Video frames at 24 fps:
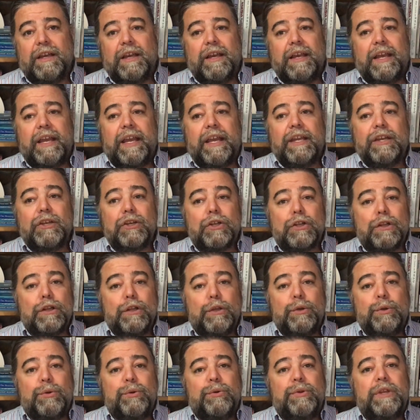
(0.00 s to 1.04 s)

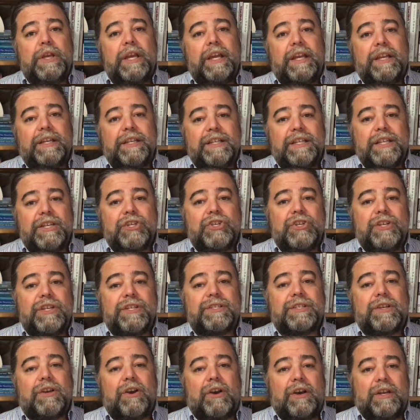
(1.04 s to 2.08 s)
include Indigenous
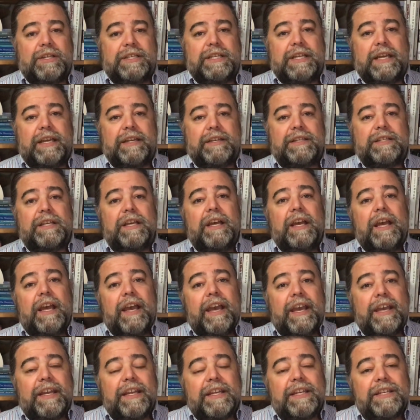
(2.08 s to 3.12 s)
content
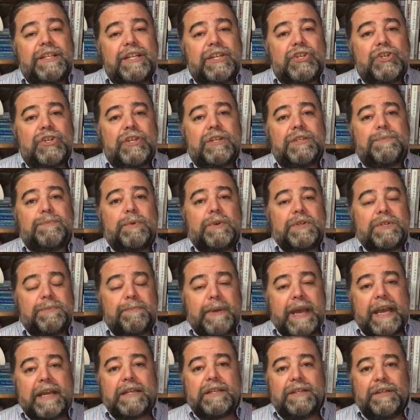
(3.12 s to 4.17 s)
and Indigenous
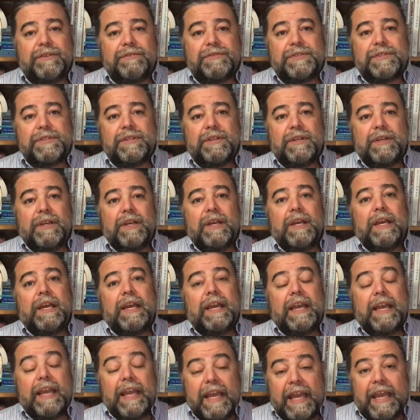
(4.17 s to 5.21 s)
perspectives
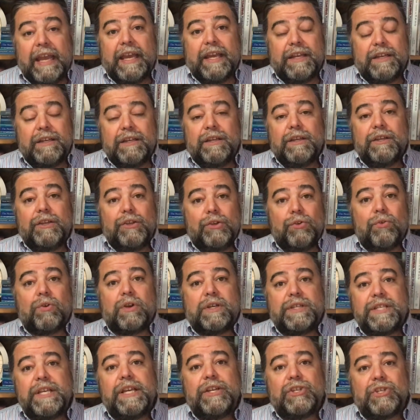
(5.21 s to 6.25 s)
in your
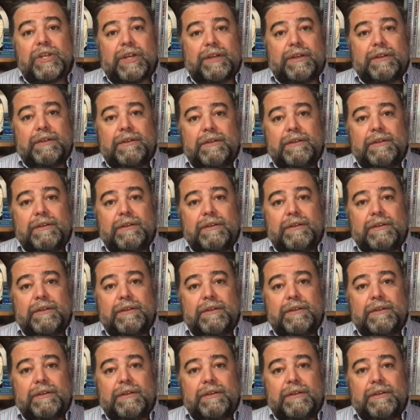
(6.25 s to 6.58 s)
teaching.